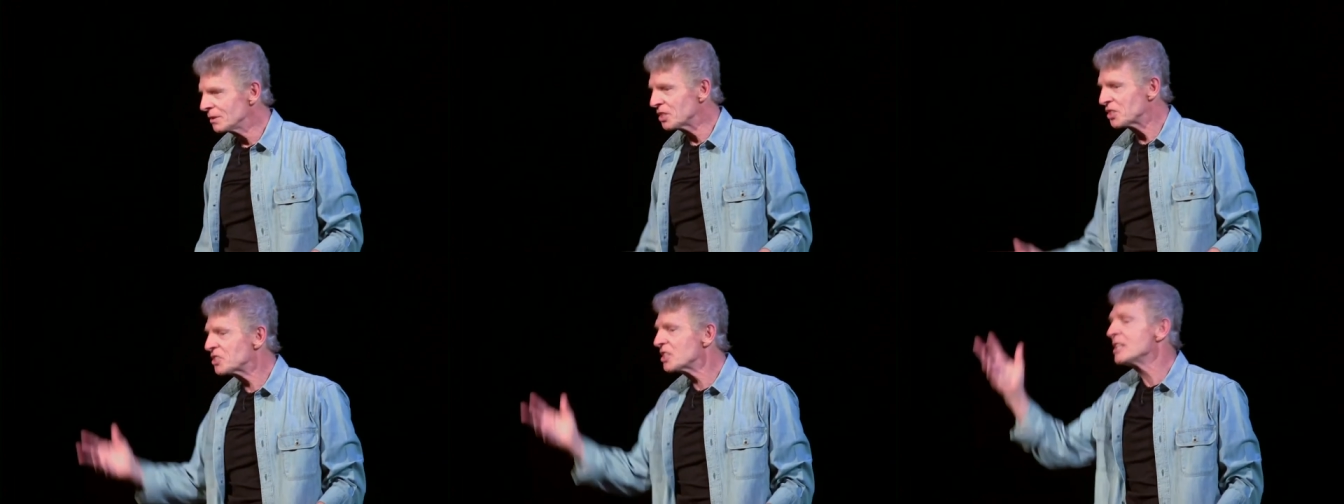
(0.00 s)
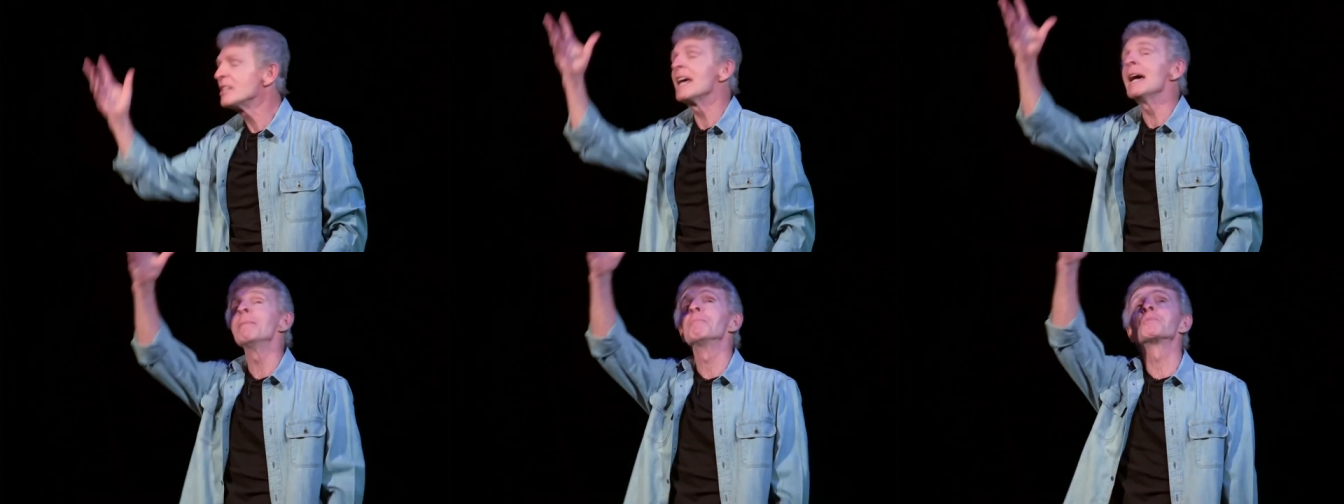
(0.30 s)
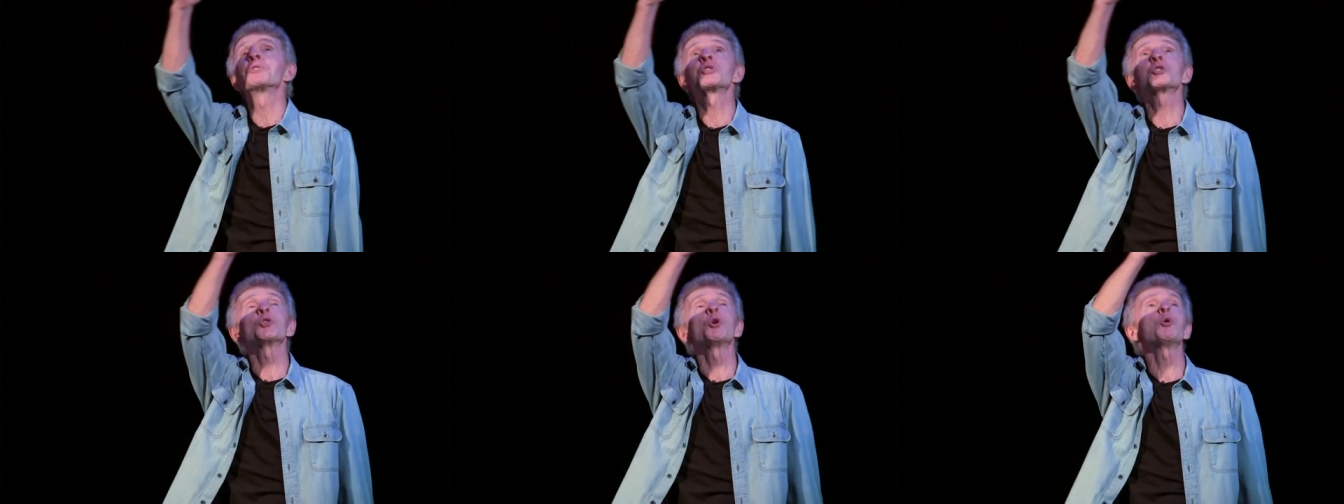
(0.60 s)
to see
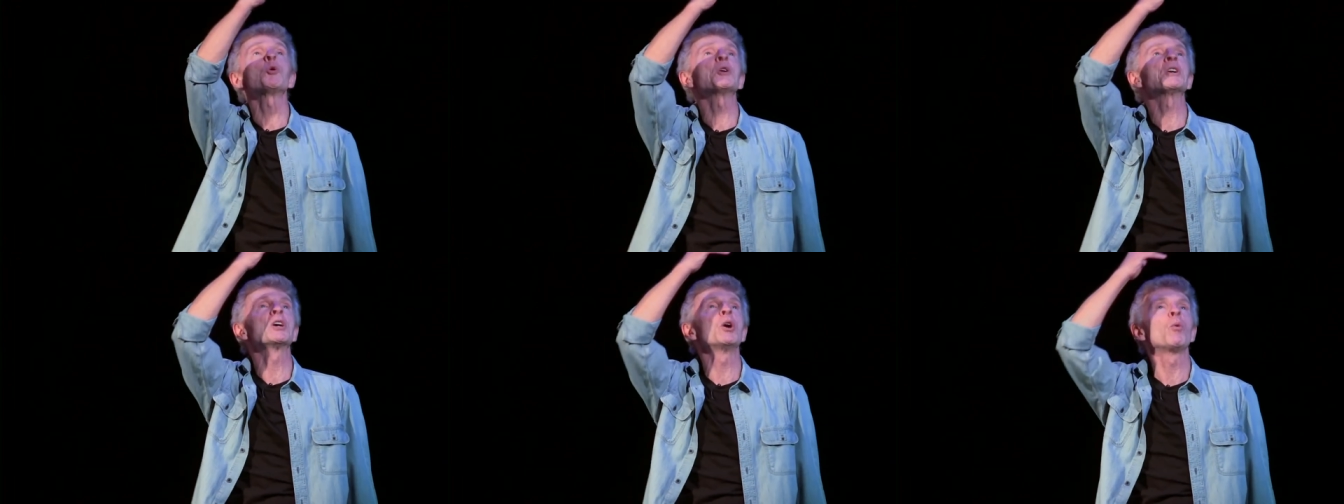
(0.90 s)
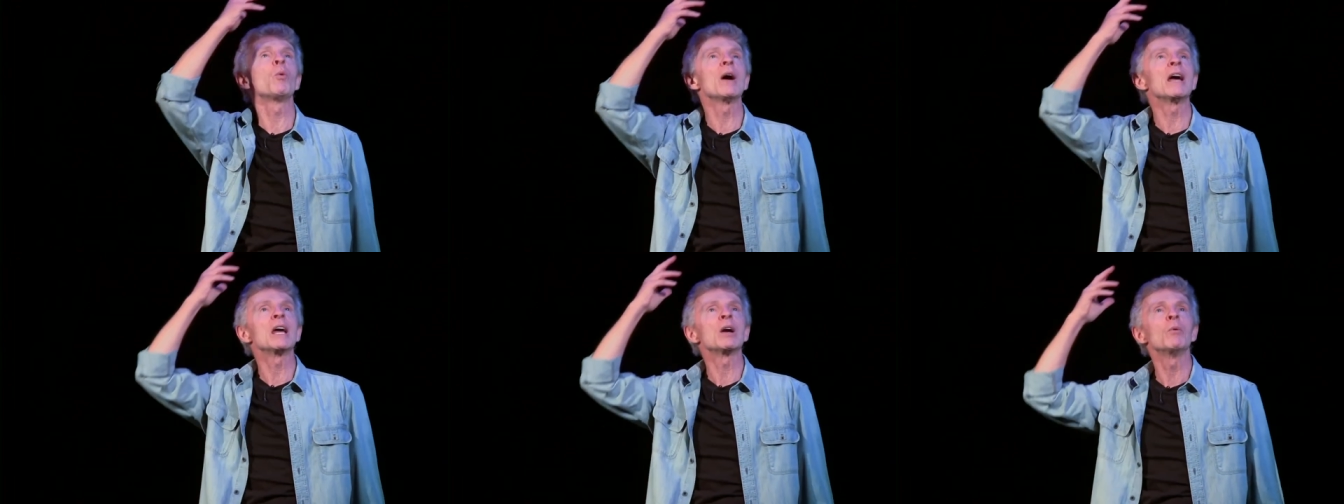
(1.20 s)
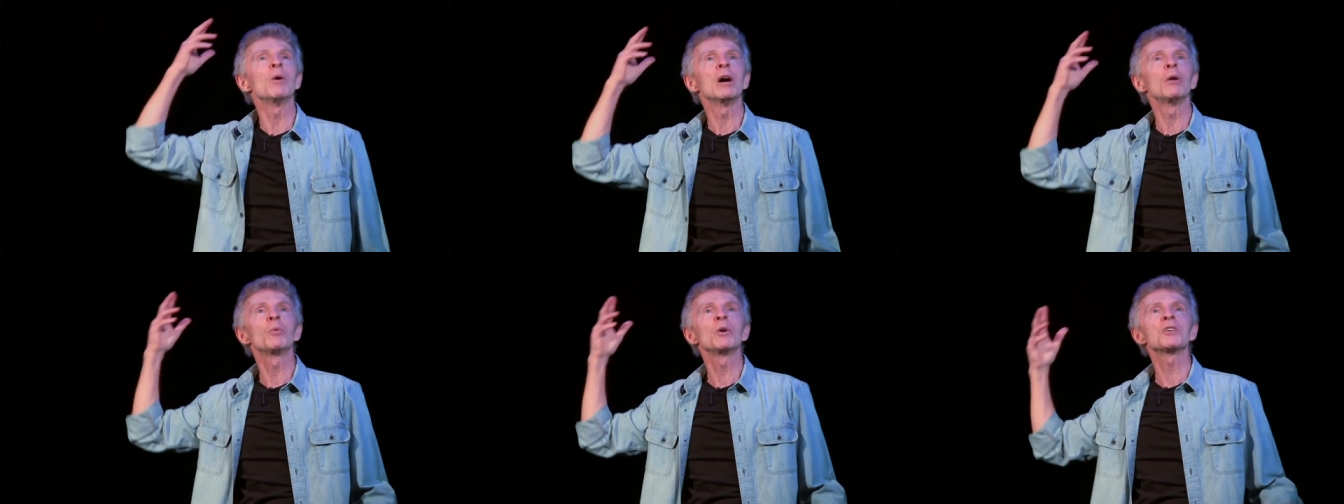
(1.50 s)
them soaring away
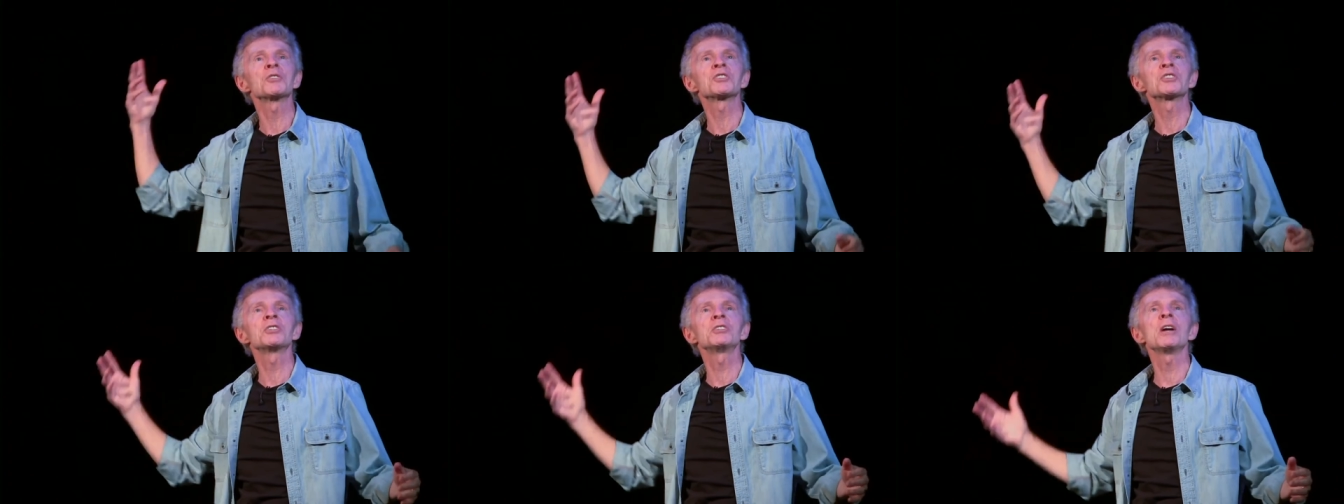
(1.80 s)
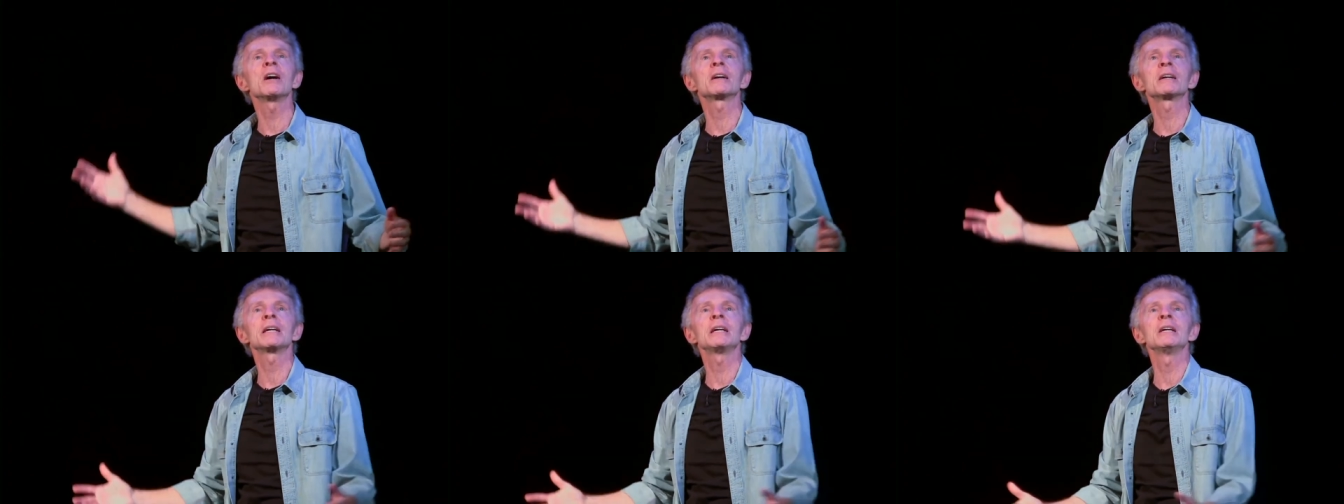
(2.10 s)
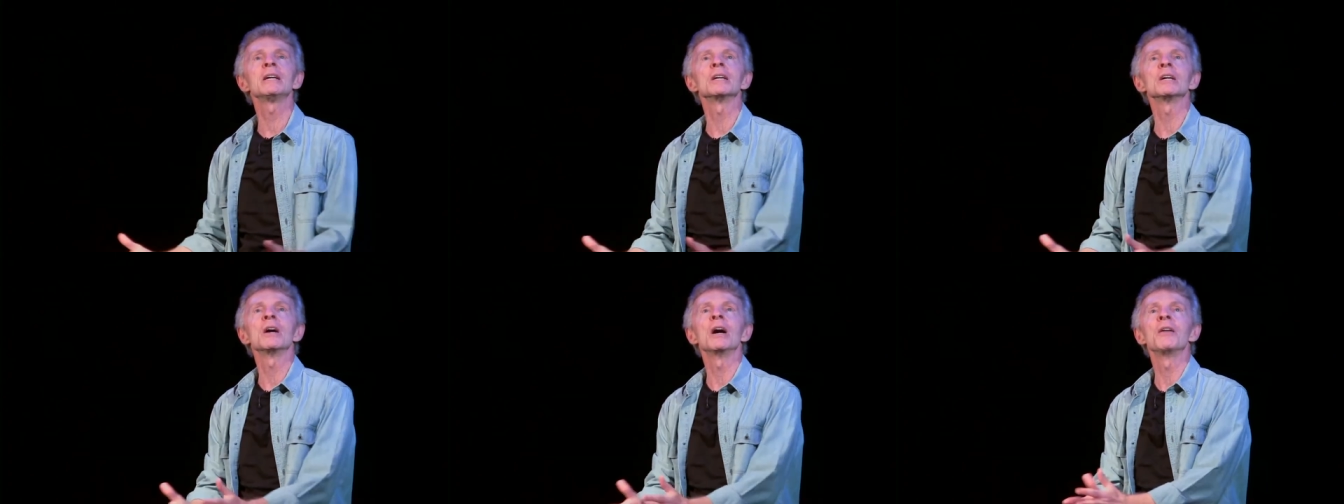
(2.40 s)
while we're stuck
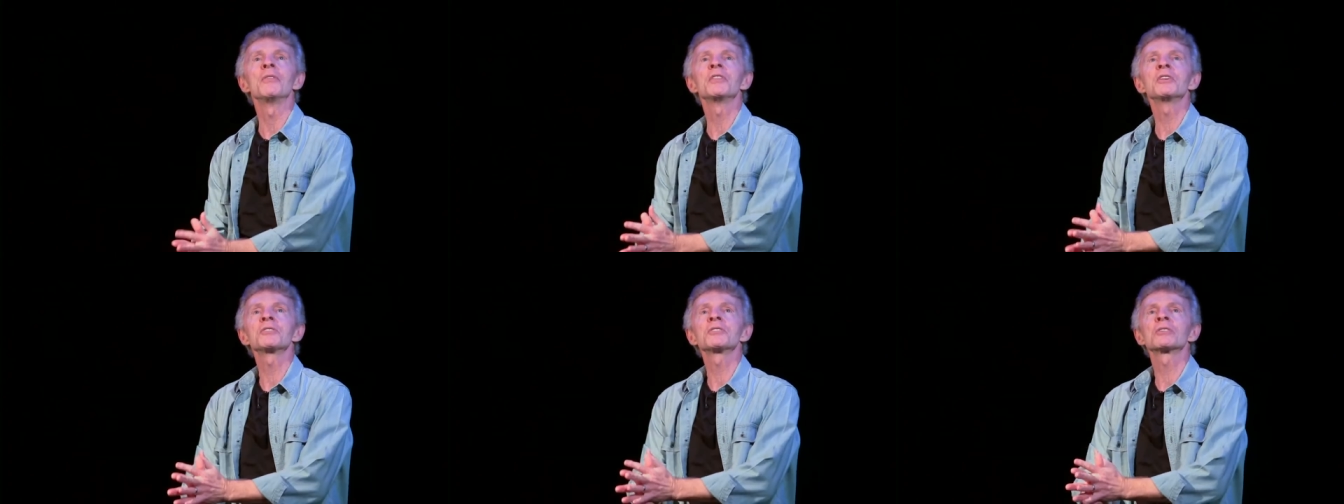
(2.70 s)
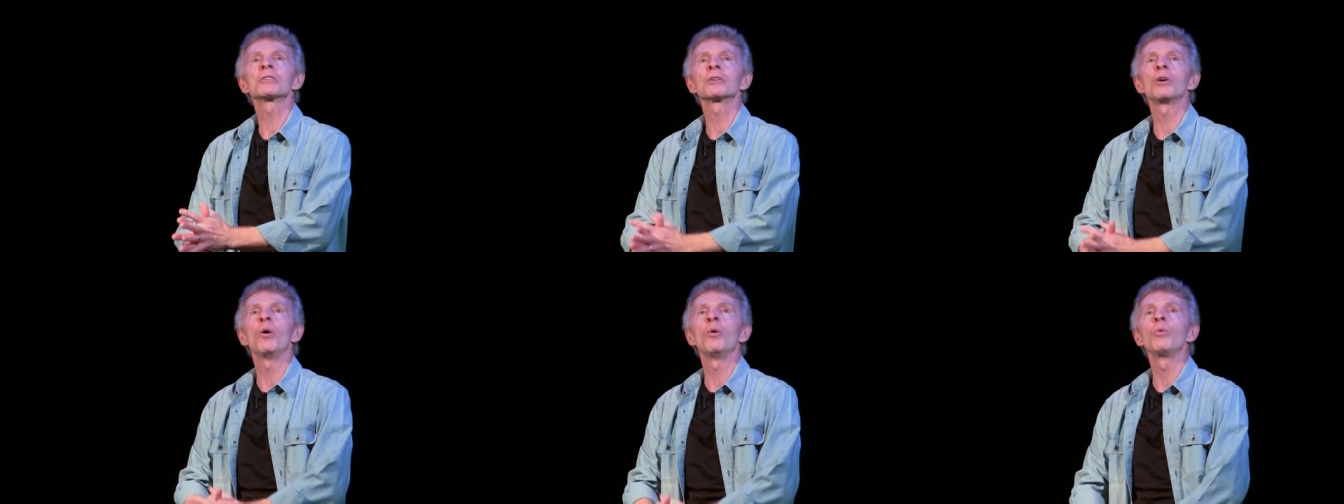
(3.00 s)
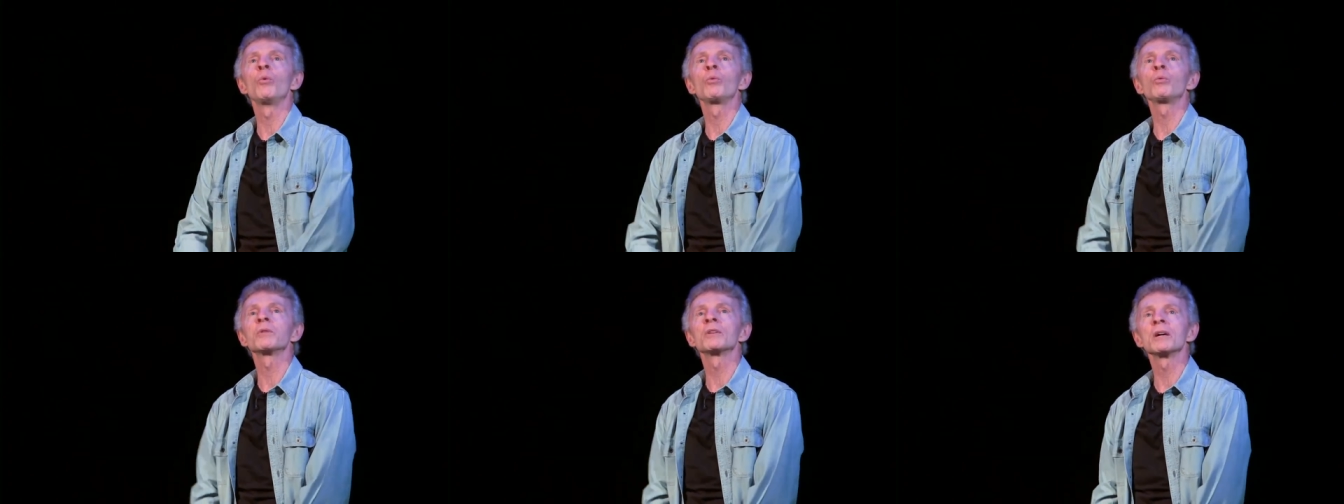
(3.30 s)
here on this
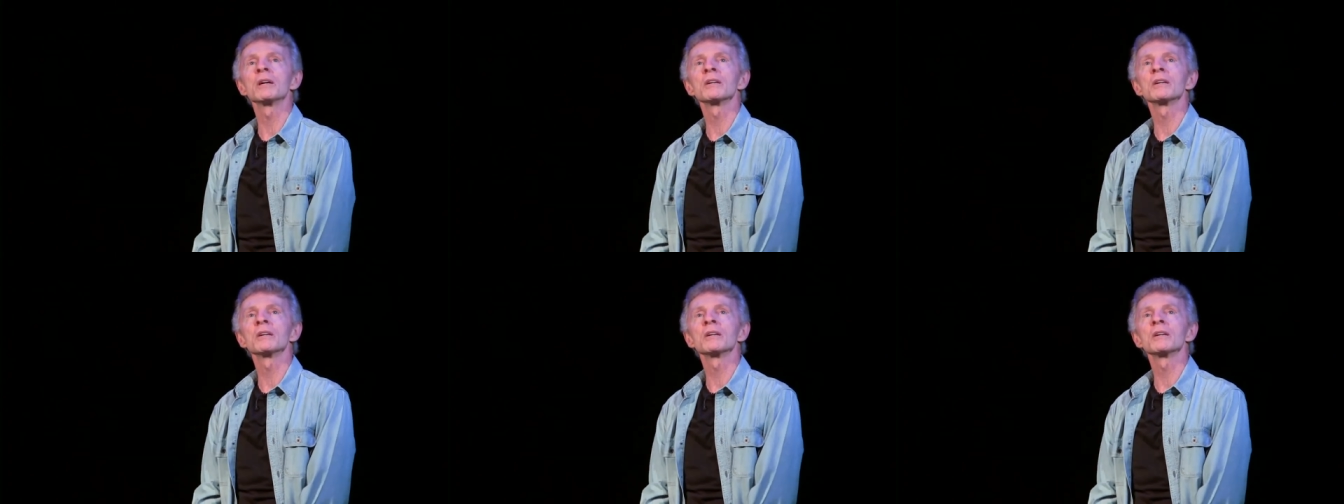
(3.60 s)
cold